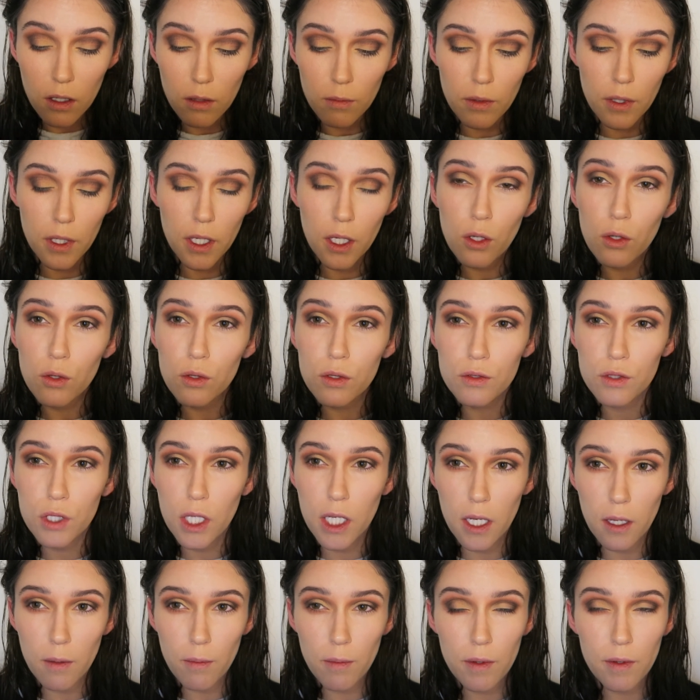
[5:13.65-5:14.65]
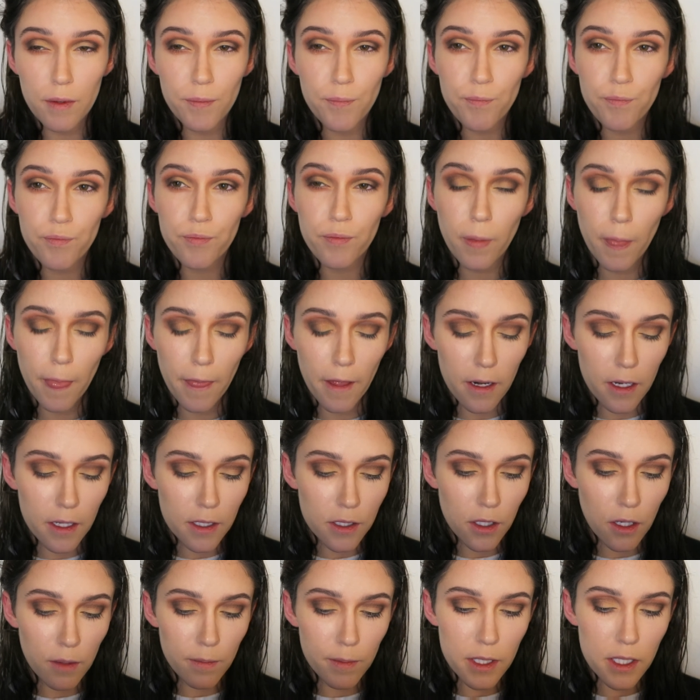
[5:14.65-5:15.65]
A pretty cool tip that I
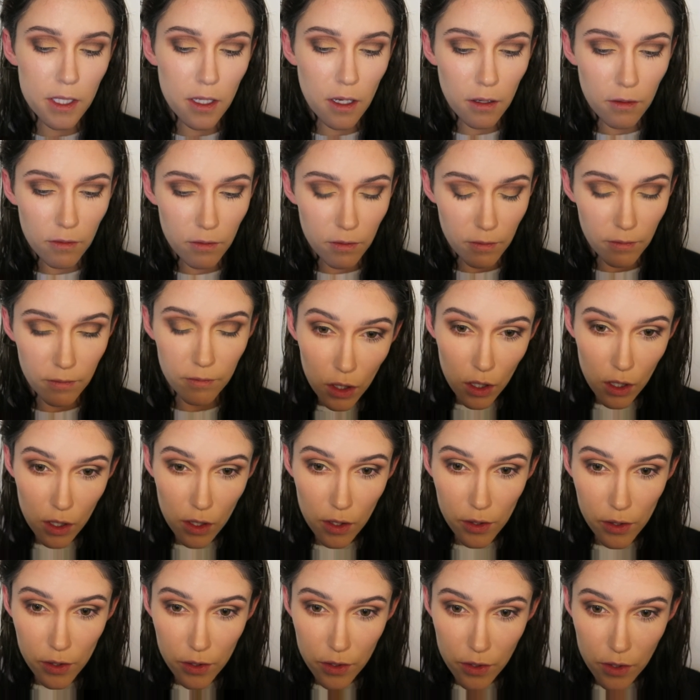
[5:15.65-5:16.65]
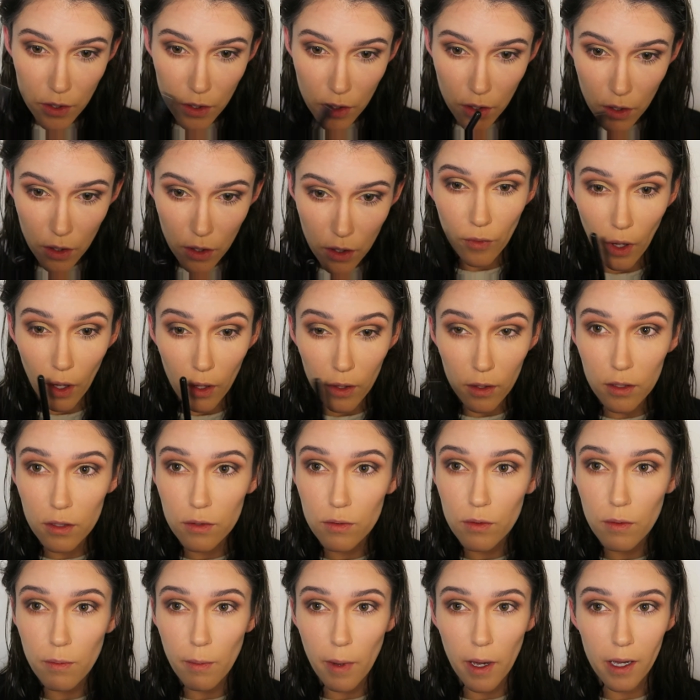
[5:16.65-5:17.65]
taught myself is, at least
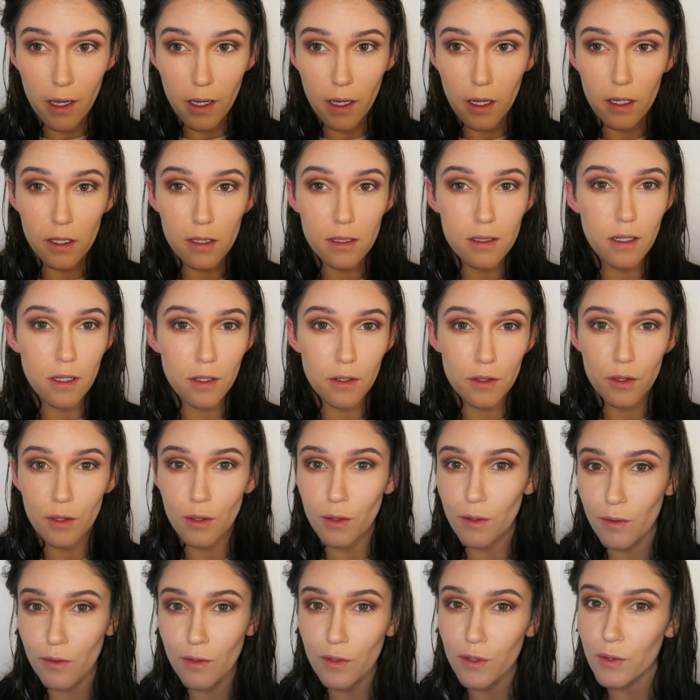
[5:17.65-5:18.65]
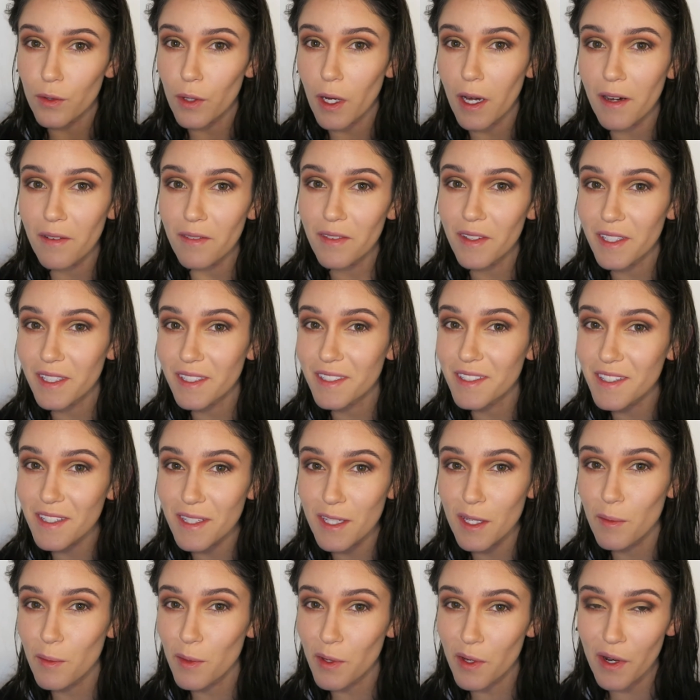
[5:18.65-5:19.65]
with my eyes, I don't know if you have like
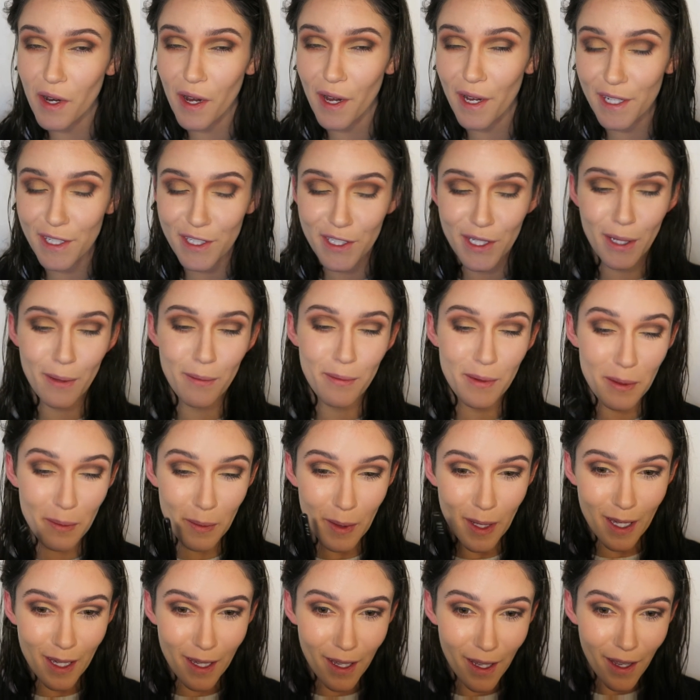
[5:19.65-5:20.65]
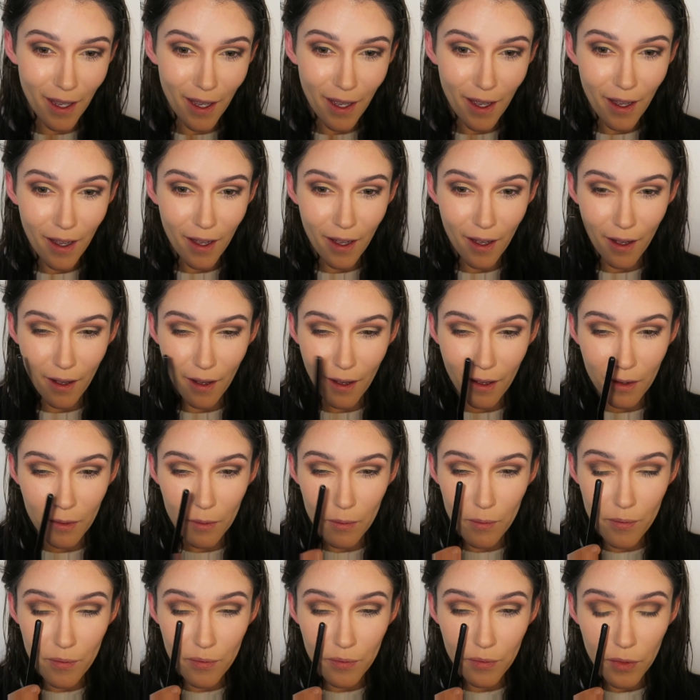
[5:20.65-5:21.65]
similar eye shape to me,
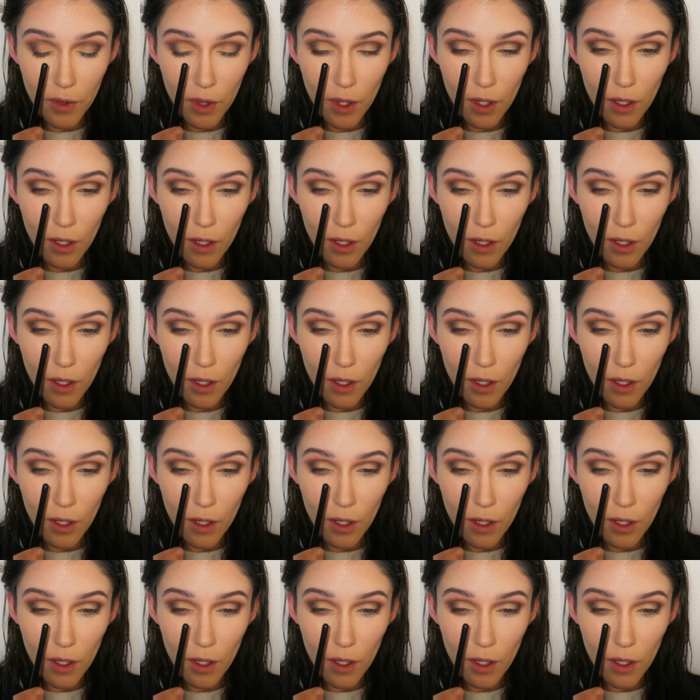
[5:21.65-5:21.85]
when